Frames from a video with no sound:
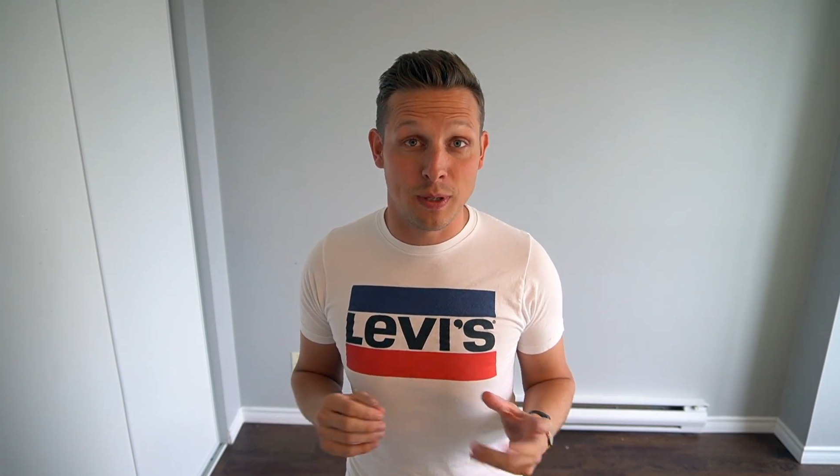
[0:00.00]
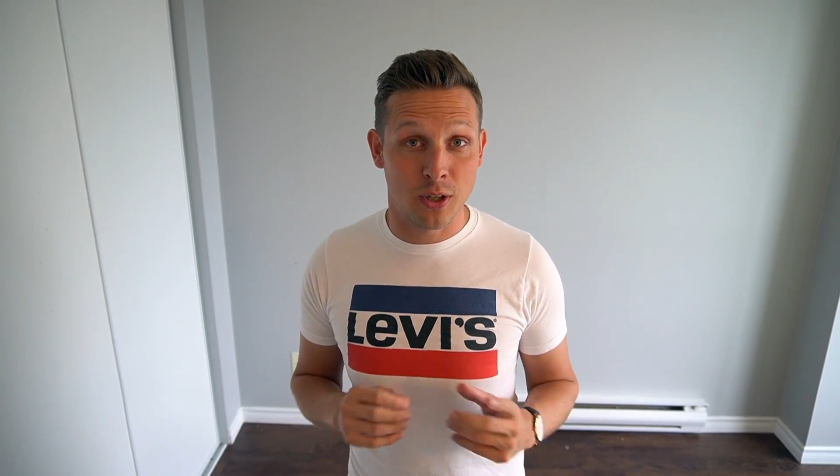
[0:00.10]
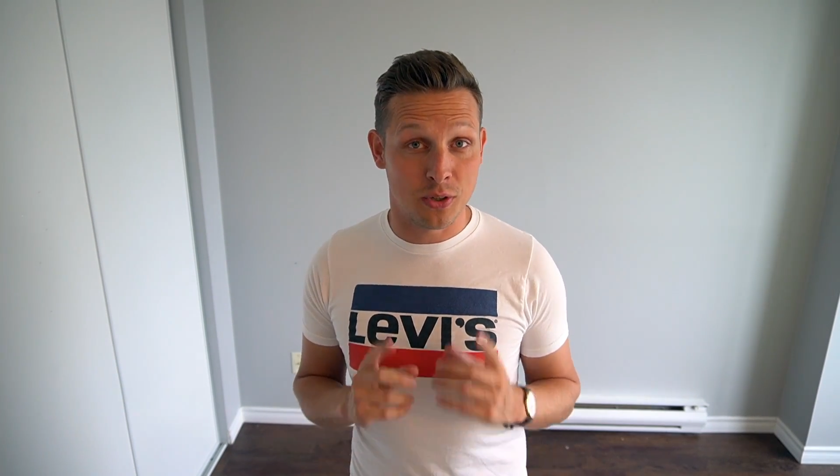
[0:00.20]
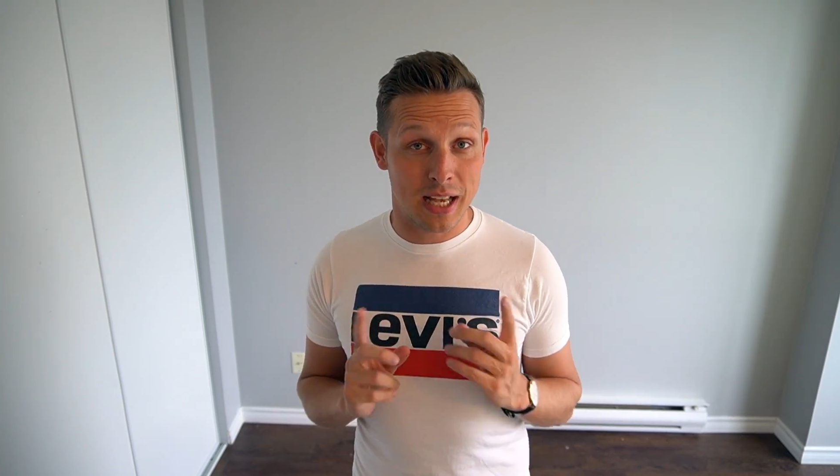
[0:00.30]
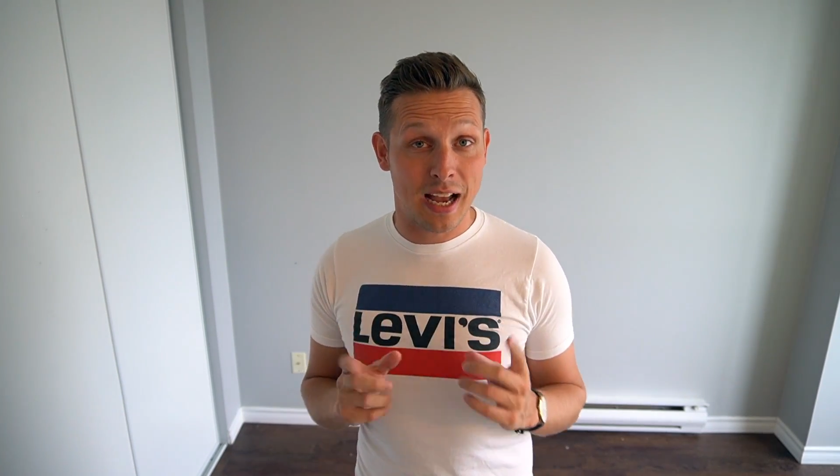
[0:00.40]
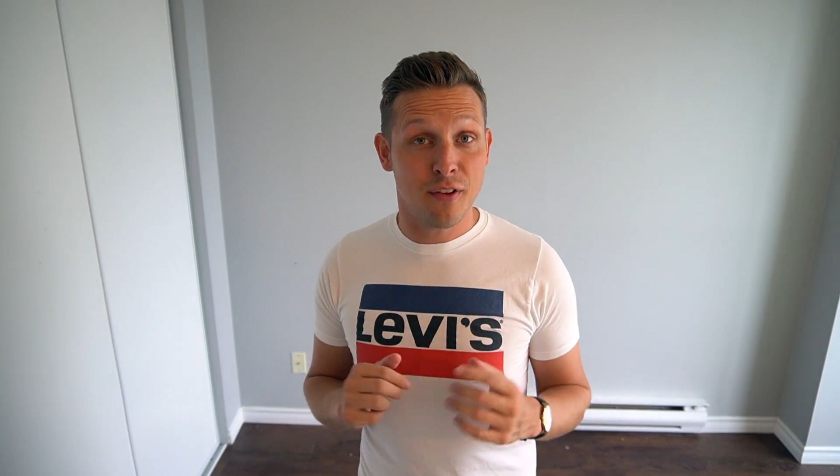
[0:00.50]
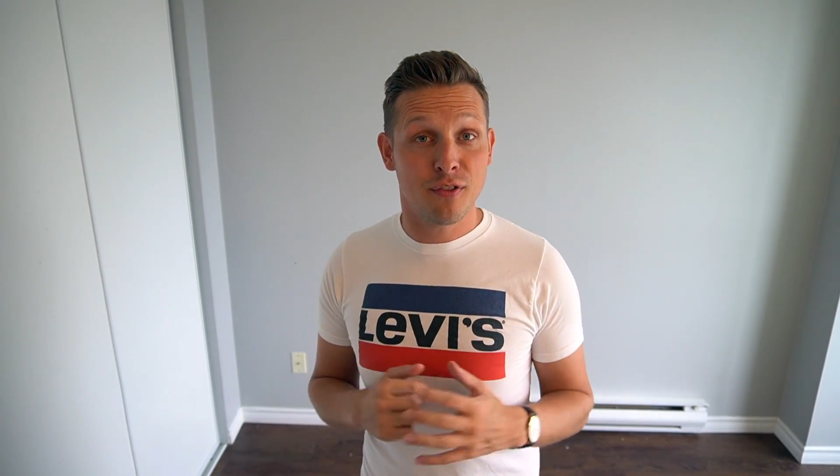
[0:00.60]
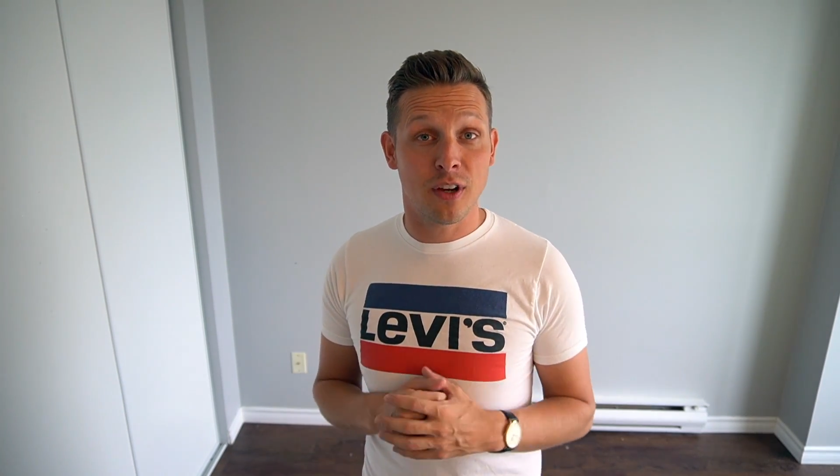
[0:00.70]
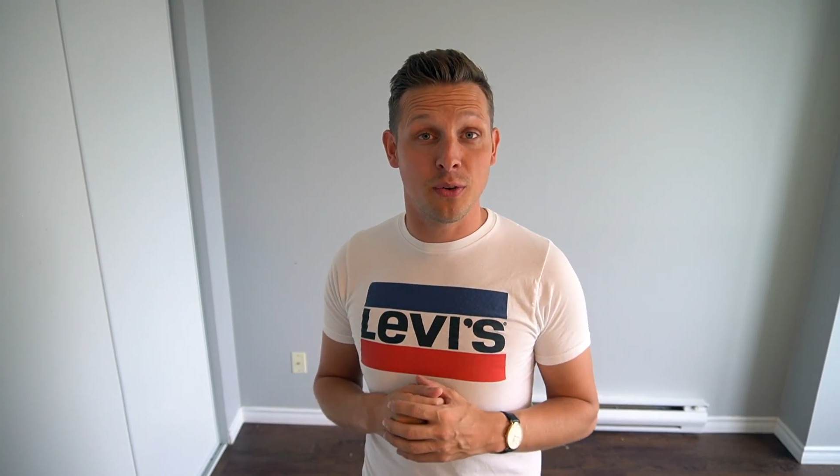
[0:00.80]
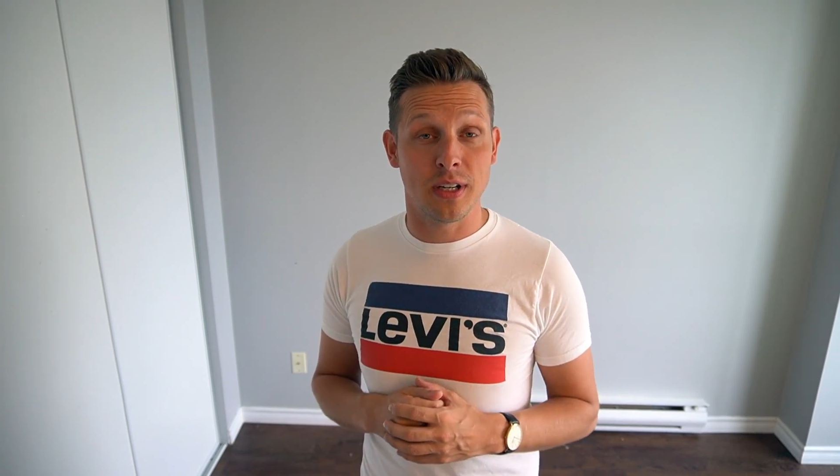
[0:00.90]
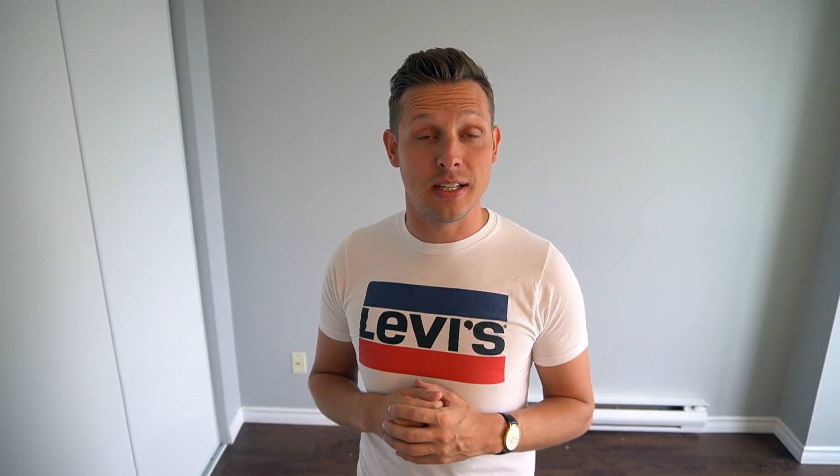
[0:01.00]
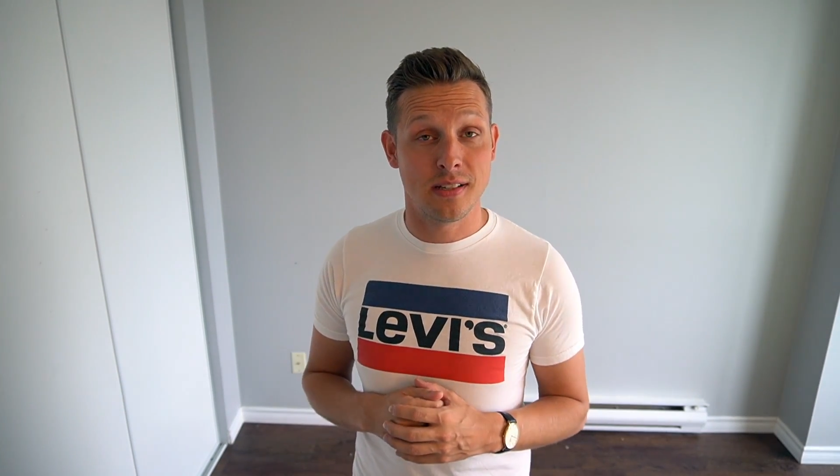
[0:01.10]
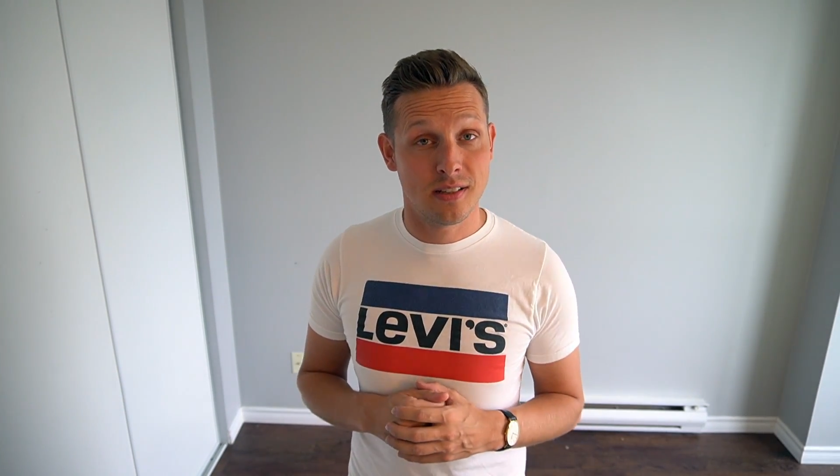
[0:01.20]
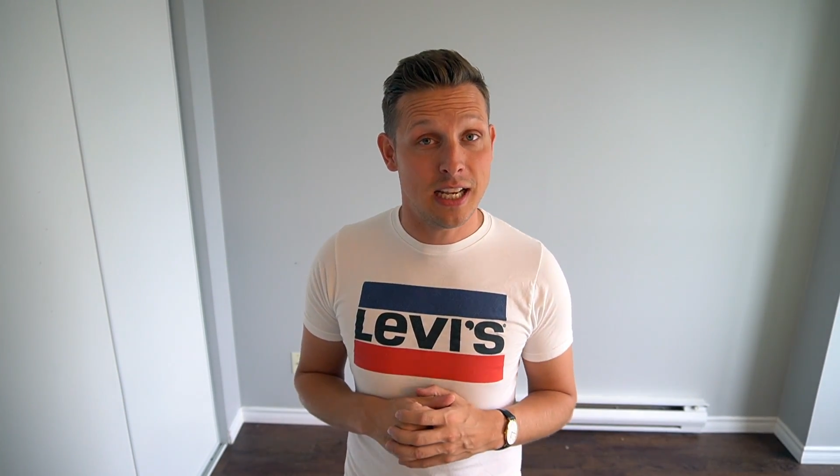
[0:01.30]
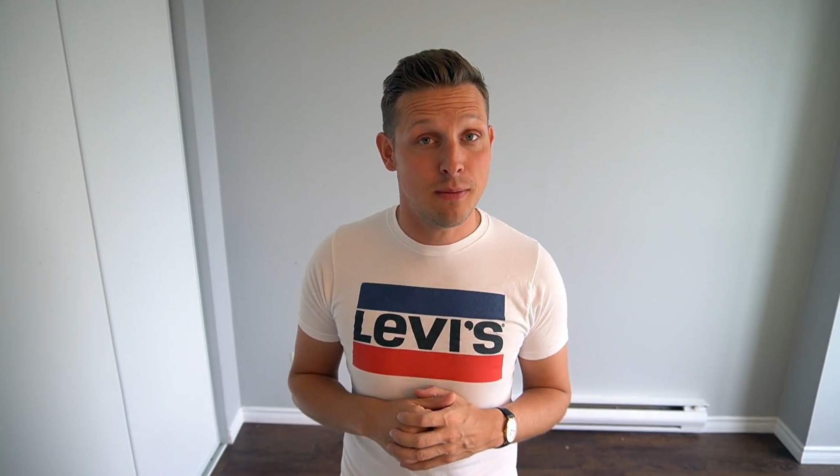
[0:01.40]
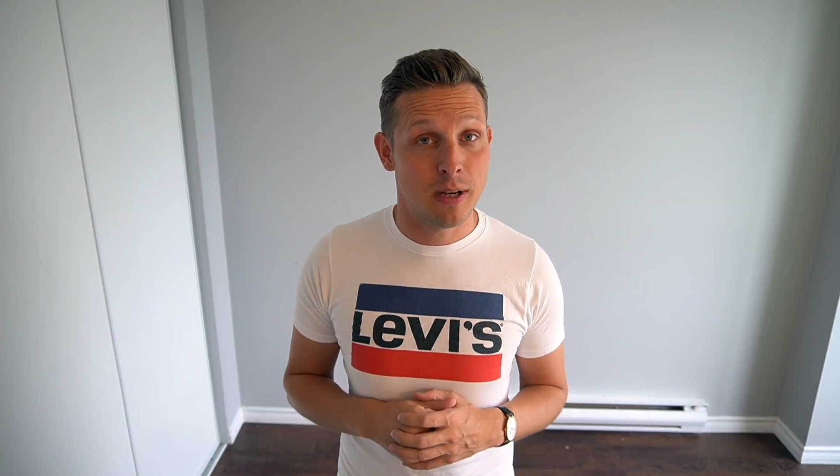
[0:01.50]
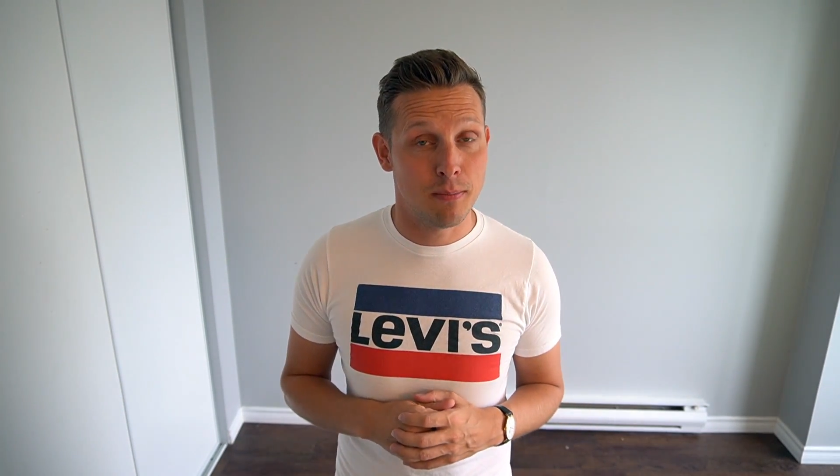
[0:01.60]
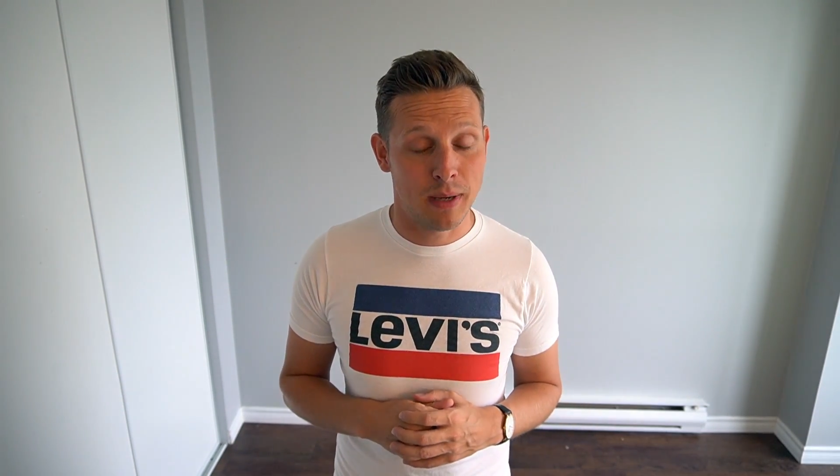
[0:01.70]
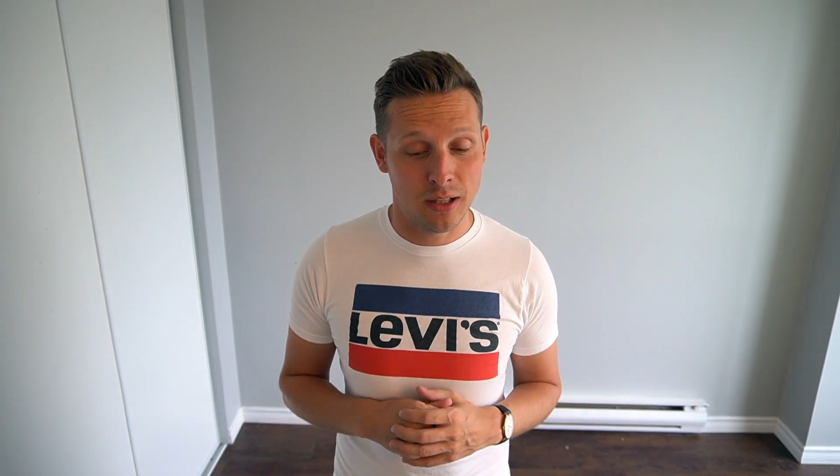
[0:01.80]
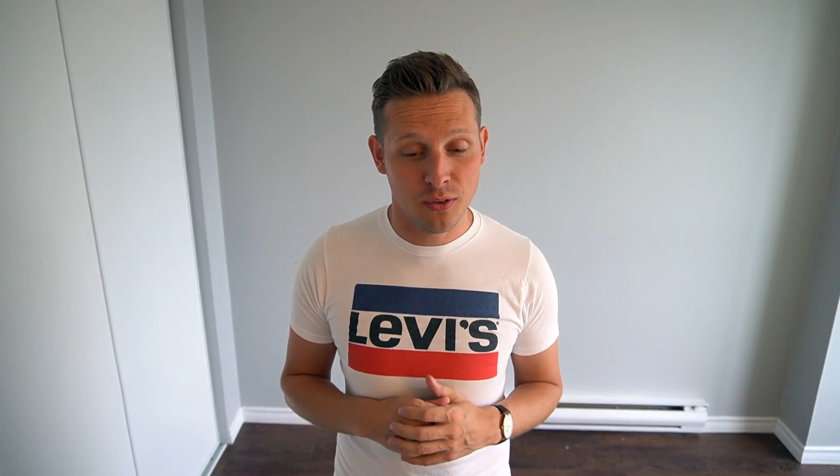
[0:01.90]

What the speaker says: because I found a statement by